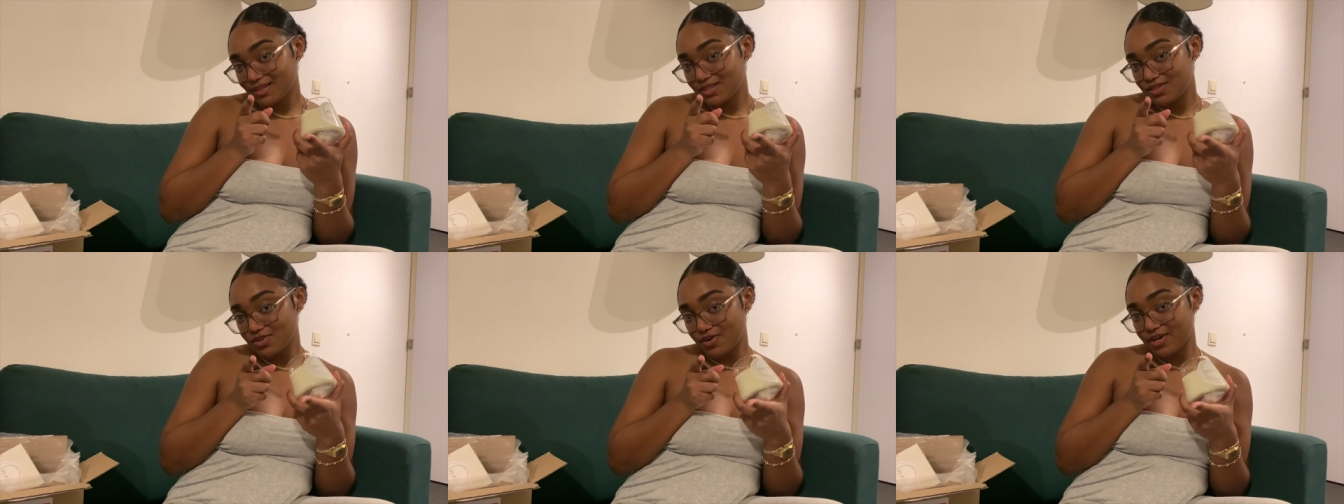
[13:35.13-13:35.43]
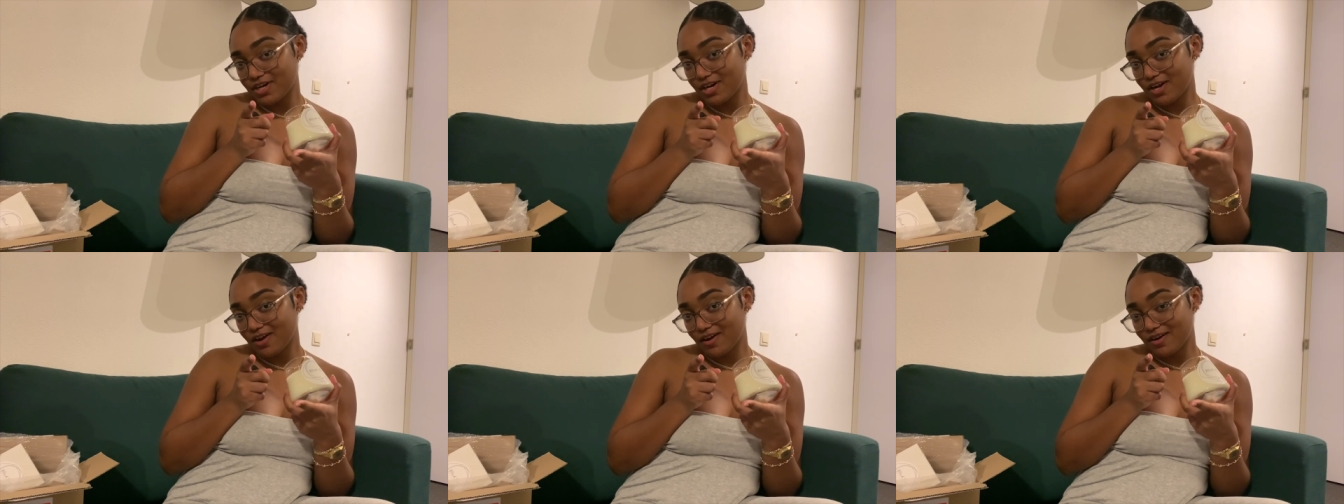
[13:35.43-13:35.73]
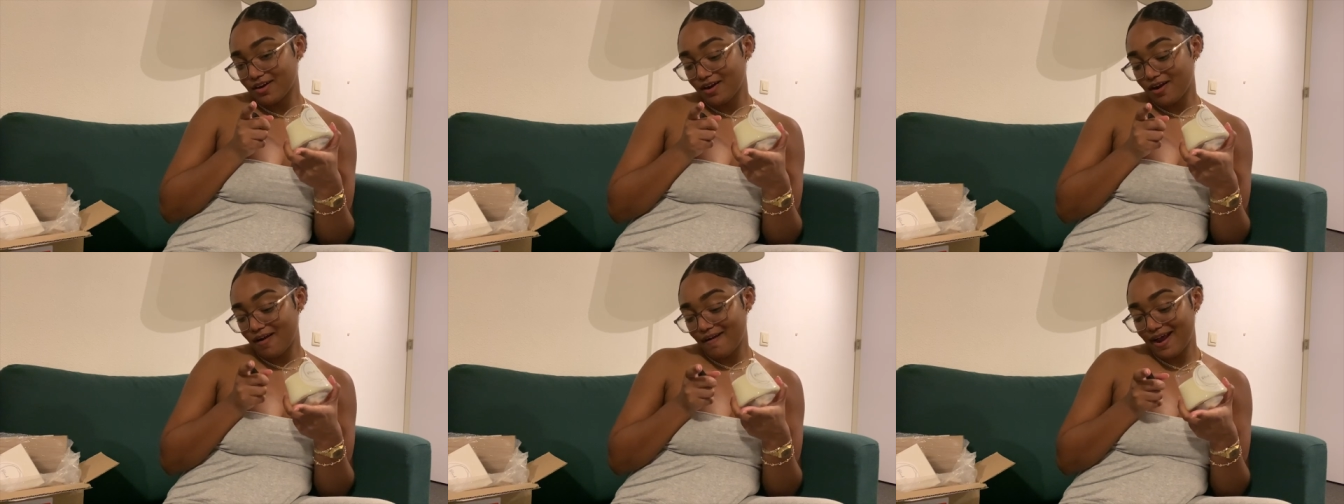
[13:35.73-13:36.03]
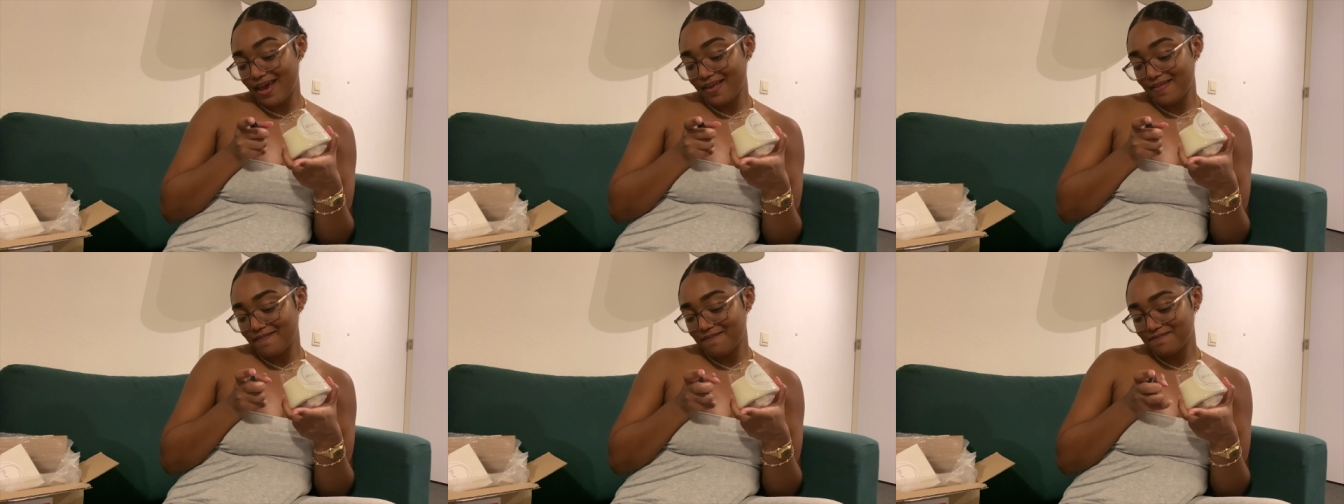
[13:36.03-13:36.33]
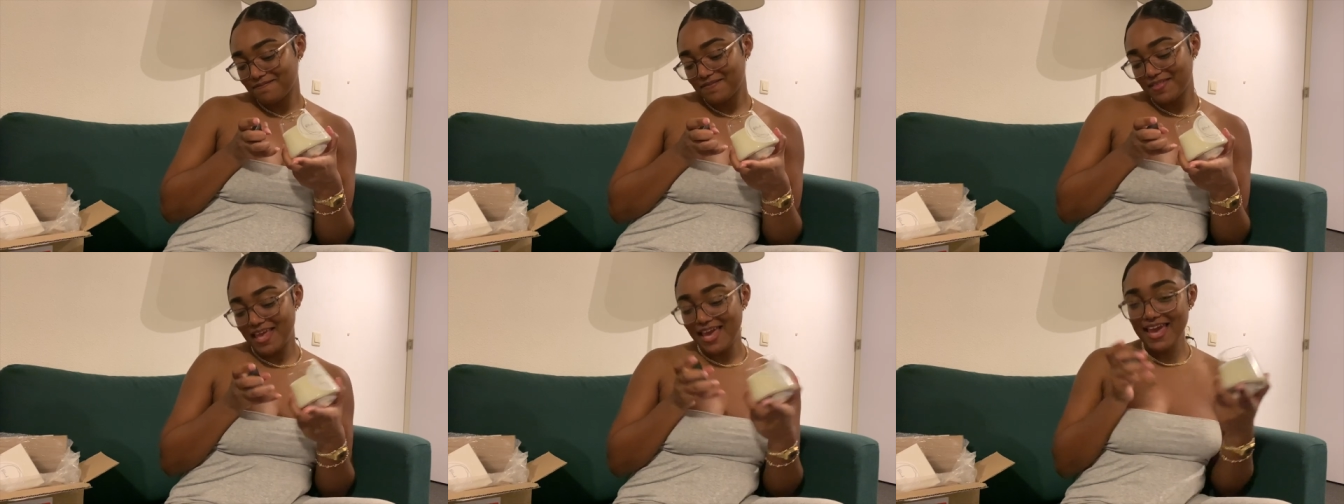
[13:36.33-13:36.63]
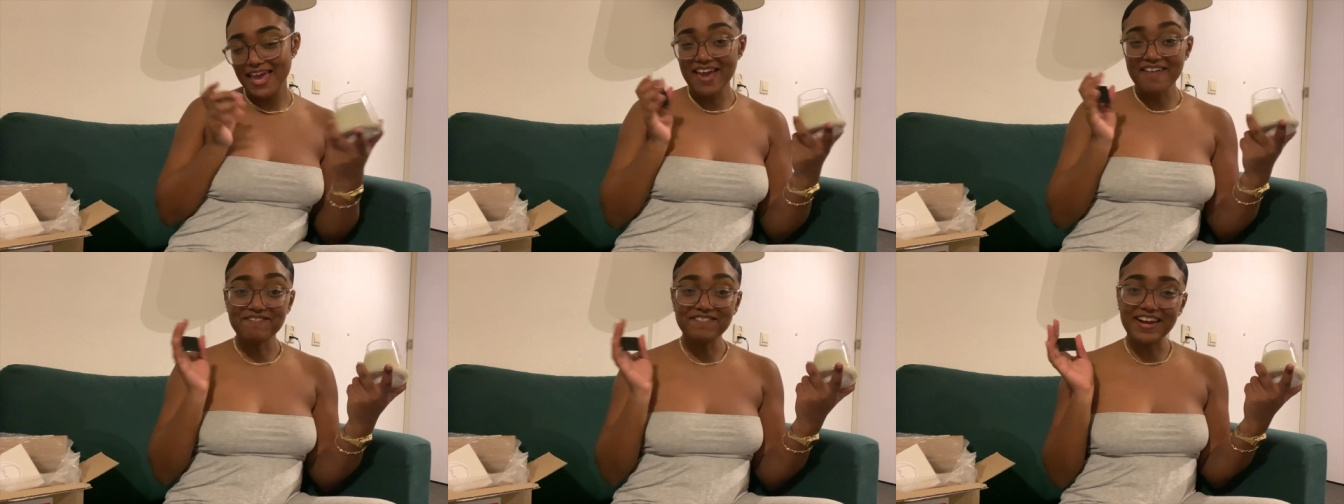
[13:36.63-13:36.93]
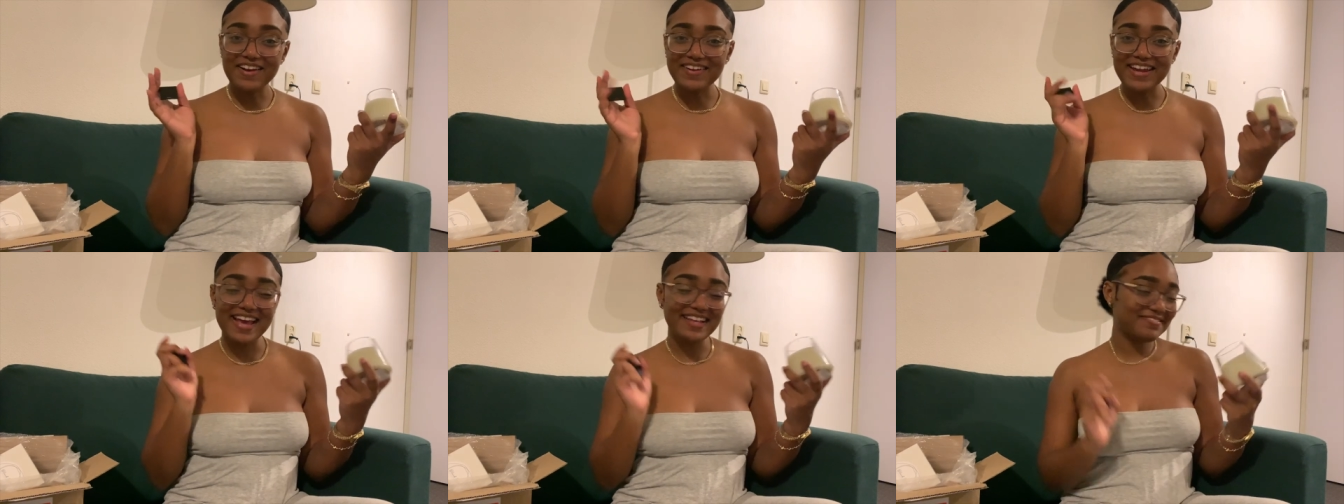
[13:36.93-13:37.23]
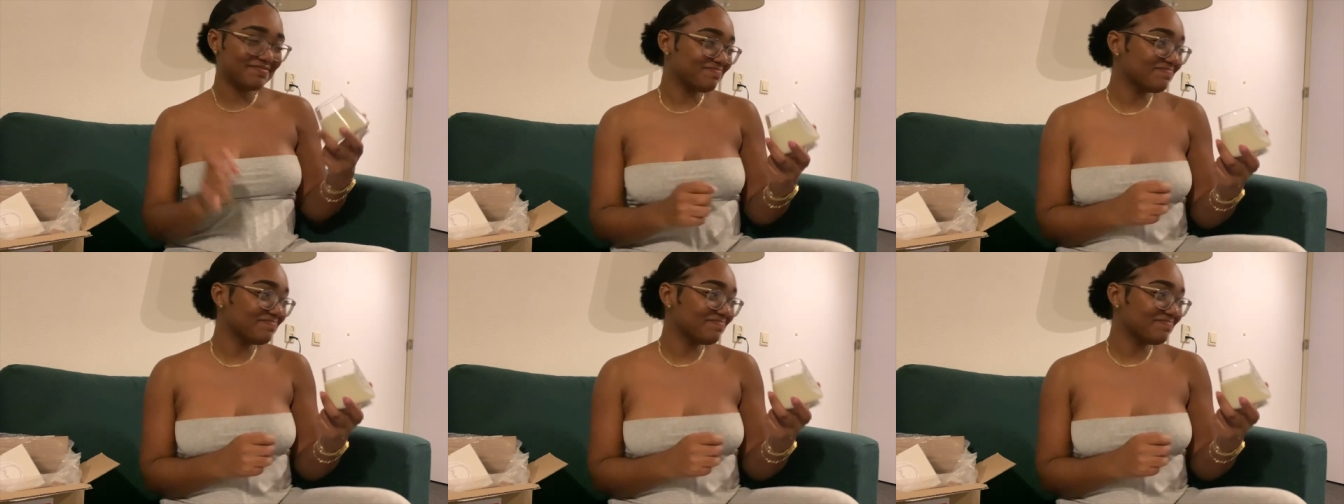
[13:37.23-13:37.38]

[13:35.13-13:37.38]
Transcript: turn it on. Alright? Yeah, yeah, yeah.